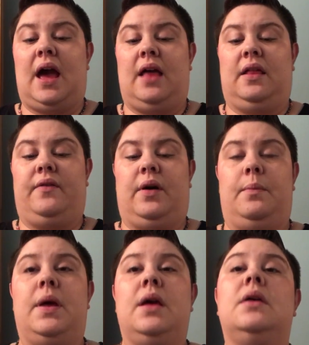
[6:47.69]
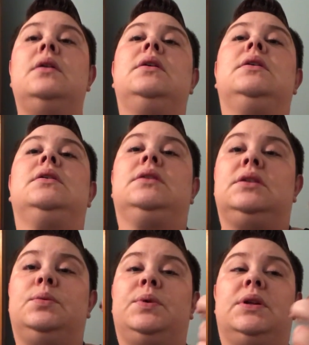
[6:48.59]
I love them.
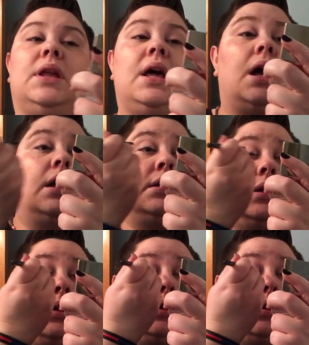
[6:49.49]
And you put that on.